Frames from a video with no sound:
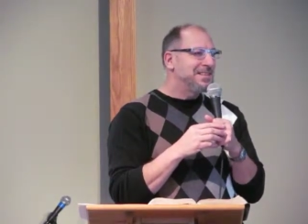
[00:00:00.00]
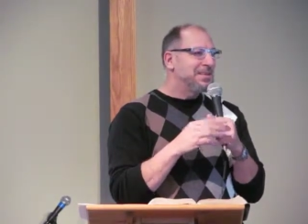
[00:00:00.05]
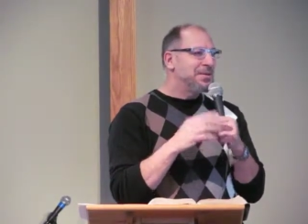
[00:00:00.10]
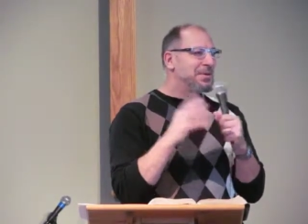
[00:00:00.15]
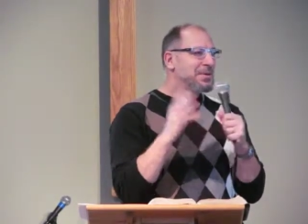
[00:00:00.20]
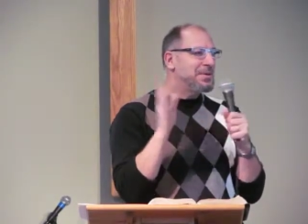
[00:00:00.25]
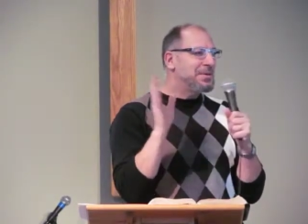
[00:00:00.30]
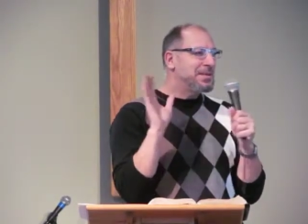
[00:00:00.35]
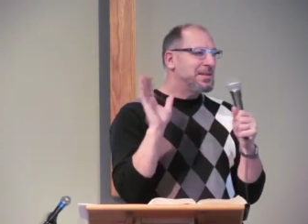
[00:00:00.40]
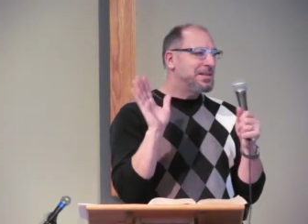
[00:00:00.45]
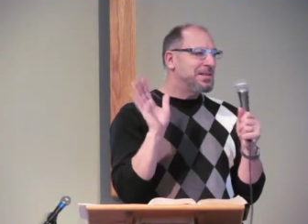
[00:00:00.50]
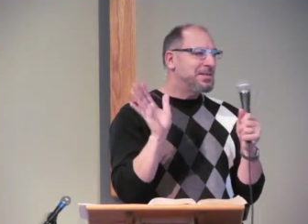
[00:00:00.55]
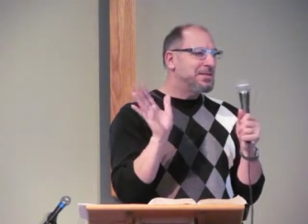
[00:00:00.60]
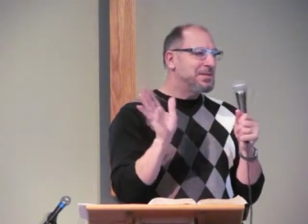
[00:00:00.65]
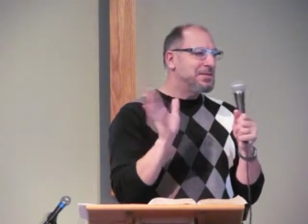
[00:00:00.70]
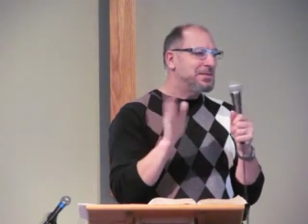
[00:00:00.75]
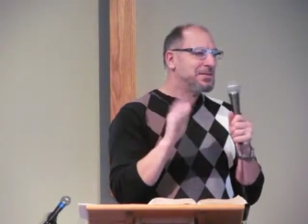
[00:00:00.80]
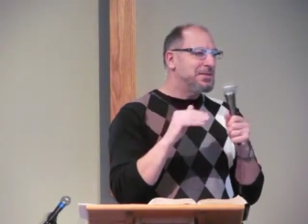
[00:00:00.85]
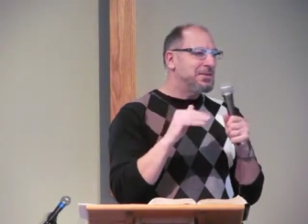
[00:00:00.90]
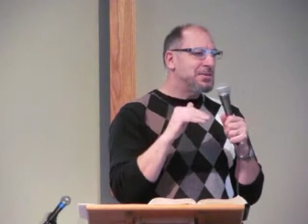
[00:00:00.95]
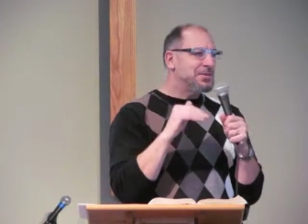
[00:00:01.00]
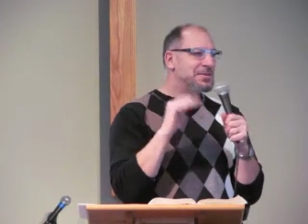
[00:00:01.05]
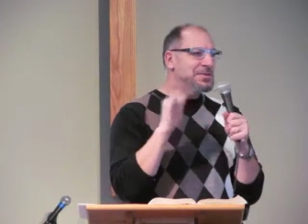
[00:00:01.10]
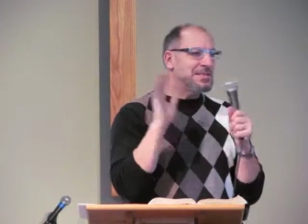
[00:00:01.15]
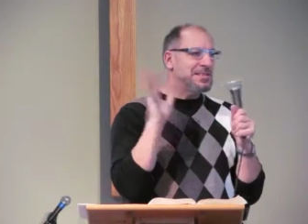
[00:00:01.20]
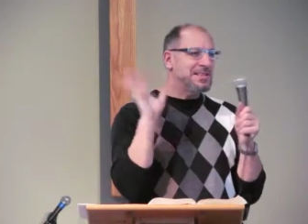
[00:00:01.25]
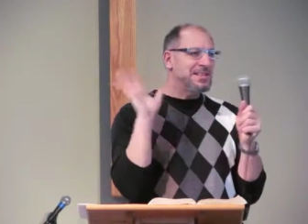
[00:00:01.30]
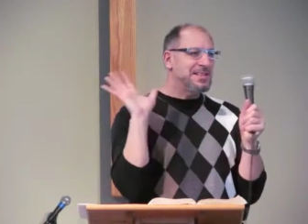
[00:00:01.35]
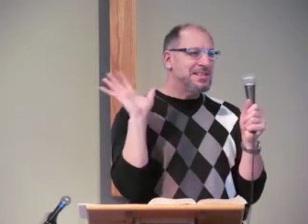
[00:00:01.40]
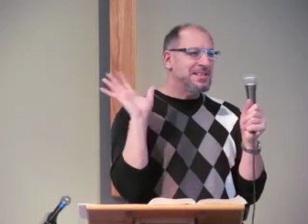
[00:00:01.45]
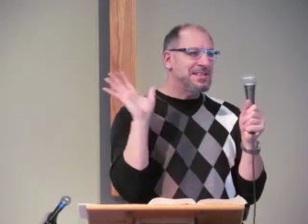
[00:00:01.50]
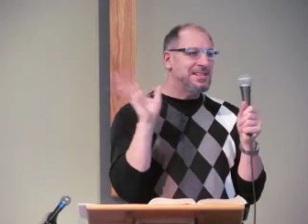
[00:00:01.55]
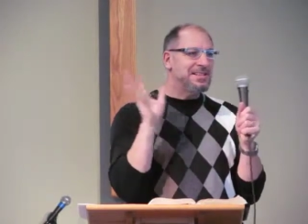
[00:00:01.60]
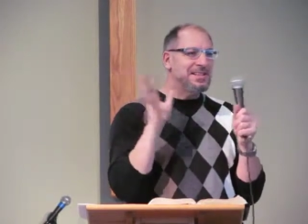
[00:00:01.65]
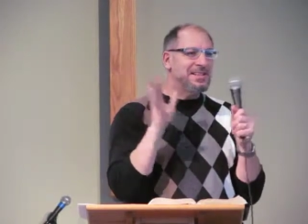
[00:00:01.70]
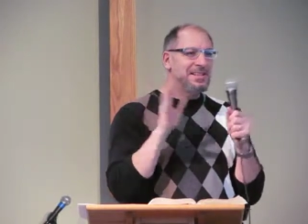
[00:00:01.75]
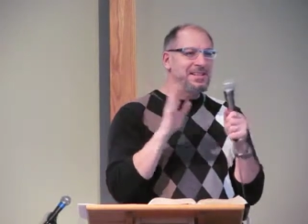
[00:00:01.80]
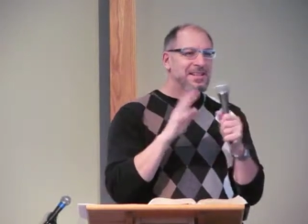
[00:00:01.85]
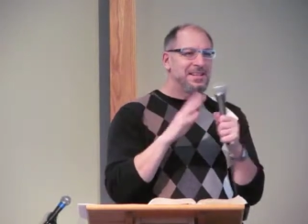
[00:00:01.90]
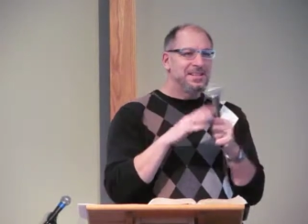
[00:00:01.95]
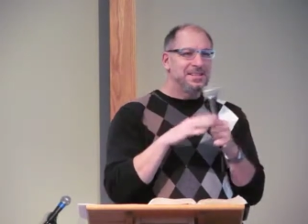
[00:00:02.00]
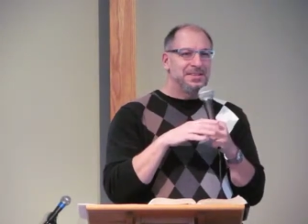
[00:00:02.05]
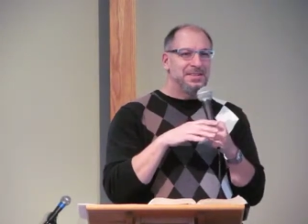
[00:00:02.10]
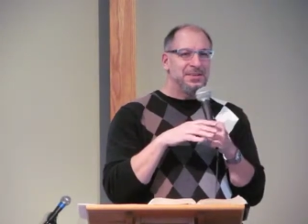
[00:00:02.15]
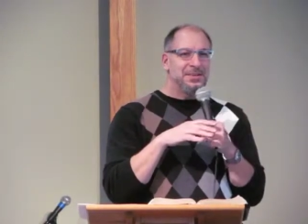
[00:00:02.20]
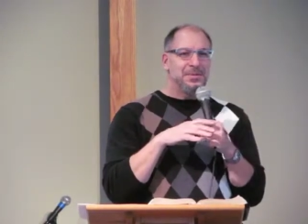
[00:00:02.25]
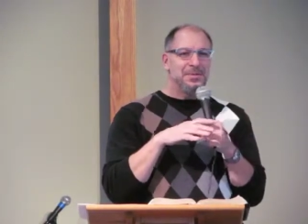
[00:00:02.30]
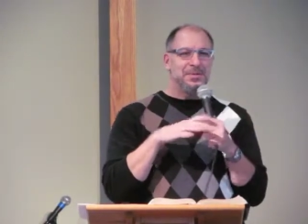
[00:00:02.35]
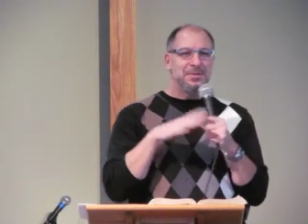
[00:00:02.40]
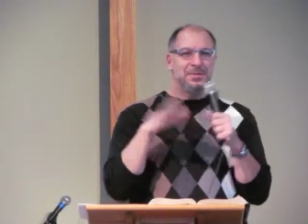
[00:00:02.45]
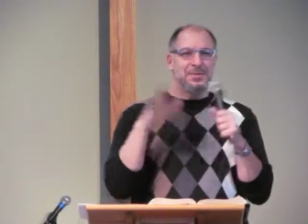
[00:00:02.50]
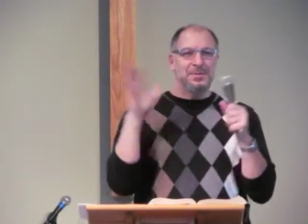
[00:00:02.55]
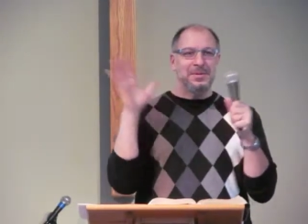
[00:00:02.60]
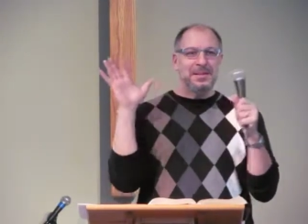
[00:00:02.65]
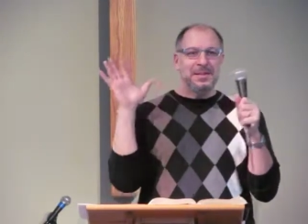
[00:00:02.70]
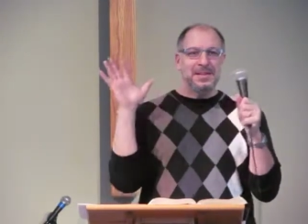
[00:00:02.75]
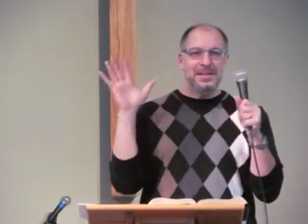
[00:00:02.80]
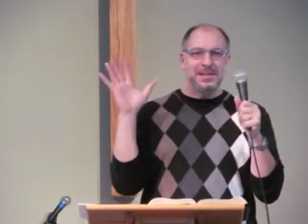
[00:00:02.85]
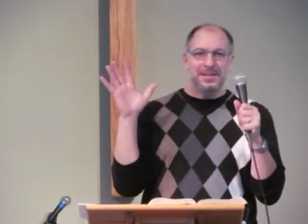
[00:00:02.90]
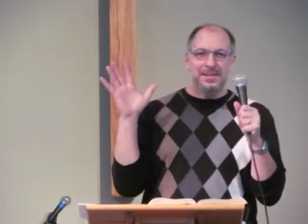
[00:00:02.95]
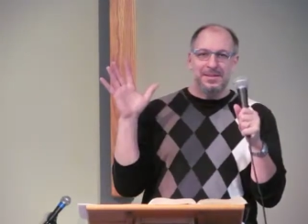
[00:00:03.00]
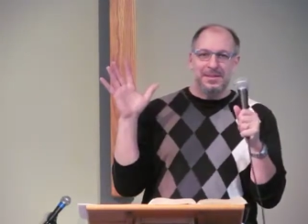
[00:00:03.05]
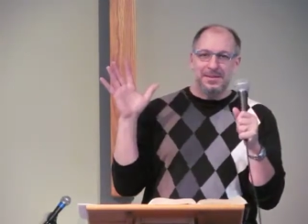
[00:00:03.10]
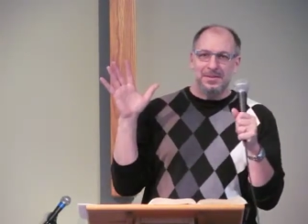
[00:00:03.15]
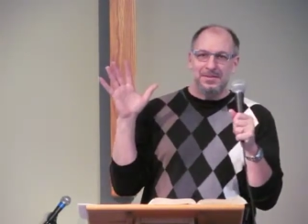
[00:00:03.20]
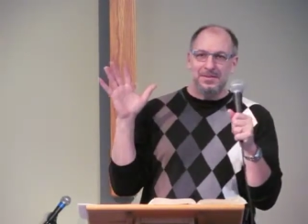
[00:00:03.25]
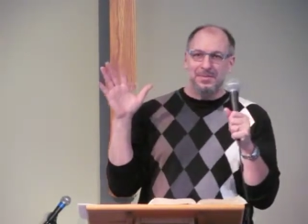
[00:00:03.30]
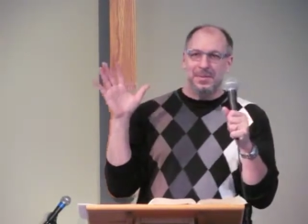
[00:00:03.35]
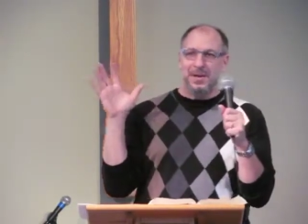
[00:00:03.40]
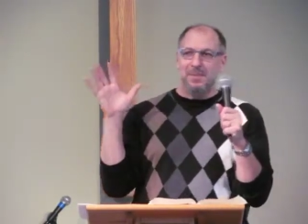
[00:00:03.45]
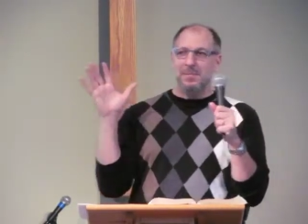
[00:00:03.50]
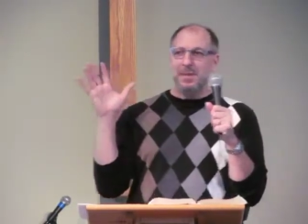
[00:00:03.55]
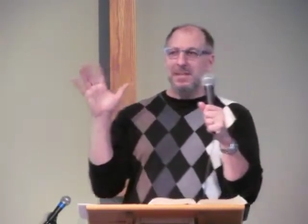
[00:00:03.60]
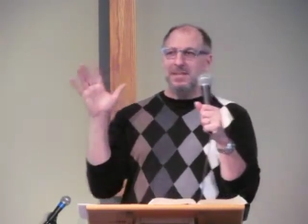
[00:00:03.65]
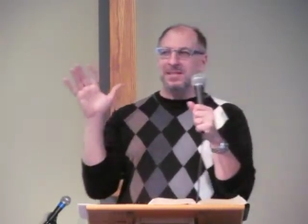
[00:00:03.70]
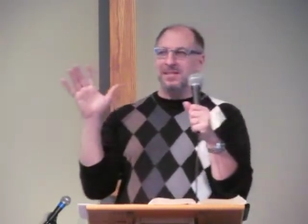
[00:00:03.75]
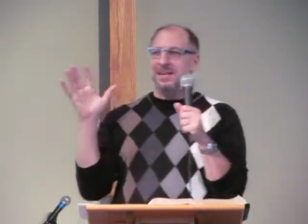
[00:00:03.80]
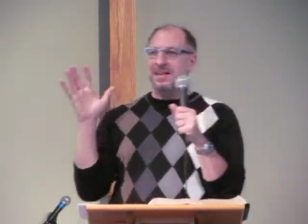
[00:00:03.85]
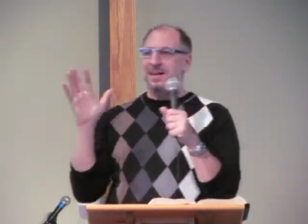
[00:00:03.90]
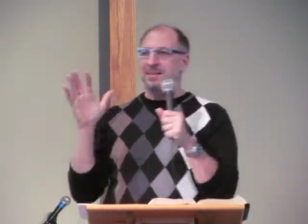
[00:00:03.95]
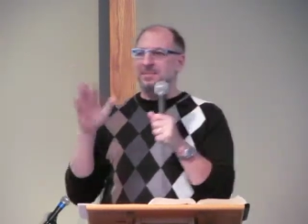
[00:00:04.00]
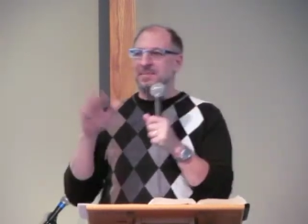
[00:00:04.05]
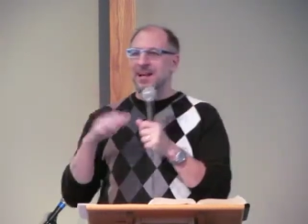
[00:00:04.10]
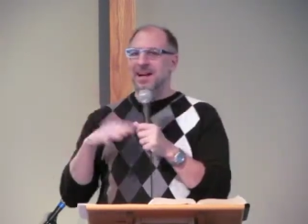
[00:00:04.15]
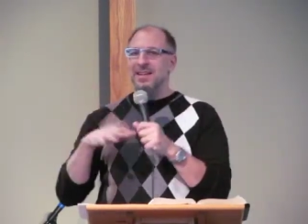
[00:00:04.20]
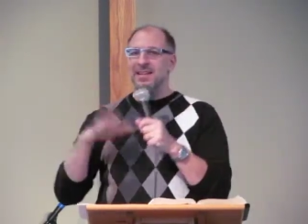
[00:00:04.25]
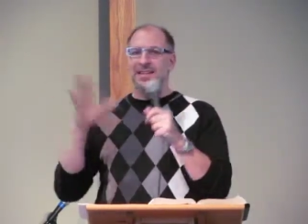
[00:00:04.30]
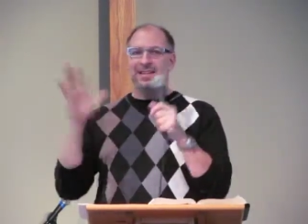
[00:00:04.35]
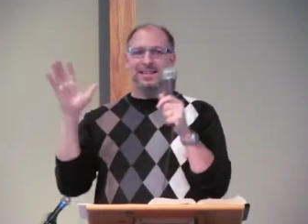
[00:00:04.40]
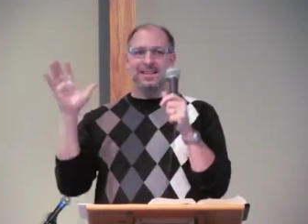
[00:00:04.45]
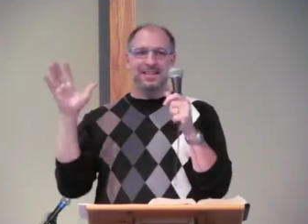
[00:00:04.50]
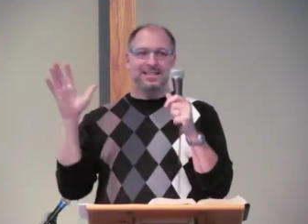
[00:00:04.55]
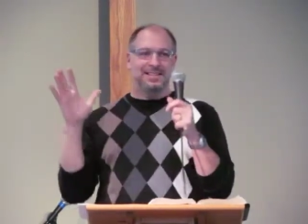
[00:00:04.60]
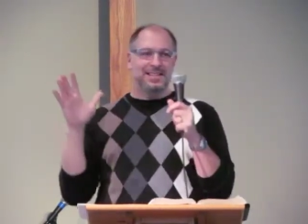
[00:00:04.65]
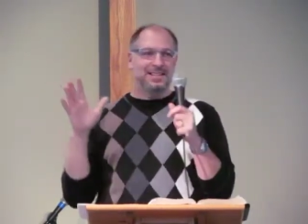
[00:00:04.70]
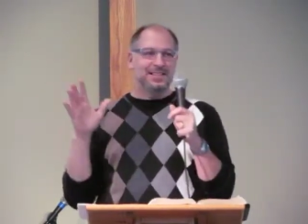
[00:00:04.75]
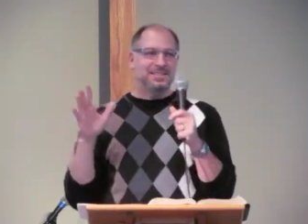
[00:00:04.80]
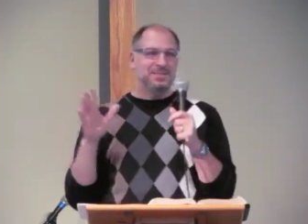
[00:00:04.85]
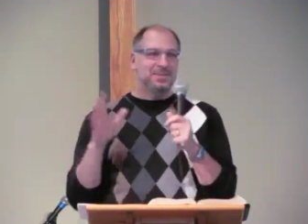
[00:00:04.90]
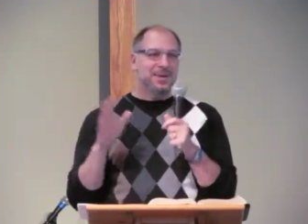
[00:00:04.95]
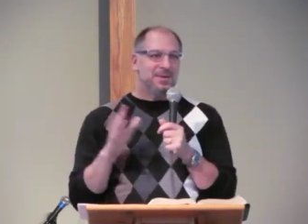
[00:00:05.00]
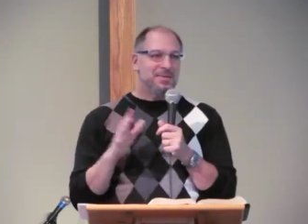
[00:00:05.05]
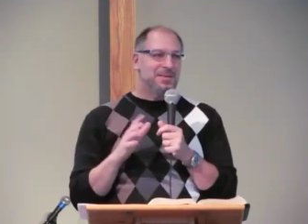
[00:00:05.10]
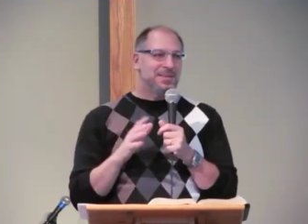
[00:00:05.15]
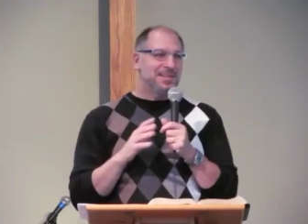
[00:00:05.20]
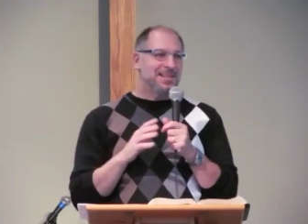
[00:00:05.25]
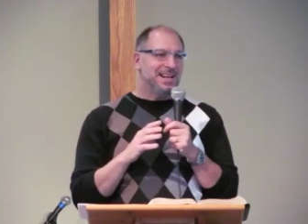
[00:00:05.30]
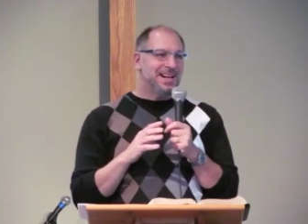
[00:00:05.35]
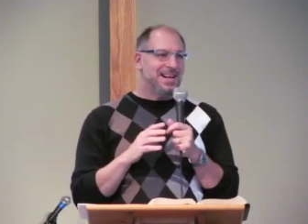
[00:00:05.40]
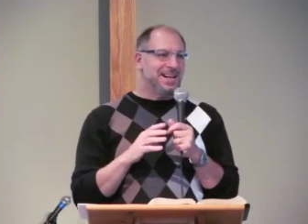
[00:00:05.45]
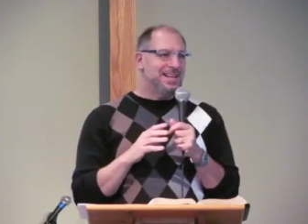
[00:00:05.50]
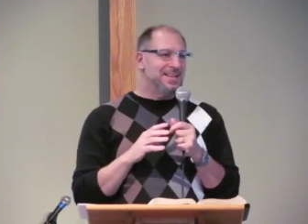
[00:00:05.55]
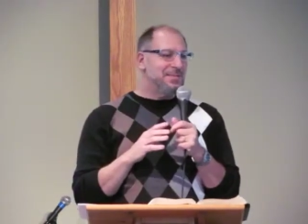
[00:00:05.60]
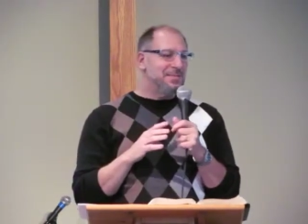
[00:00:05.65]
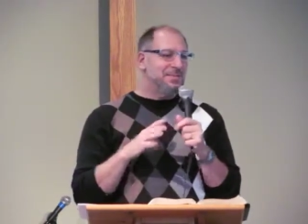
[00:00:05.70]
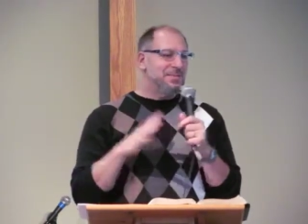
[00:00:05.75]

No guilt, no sin, no, oh, I messed up, nothing. They just walk with God.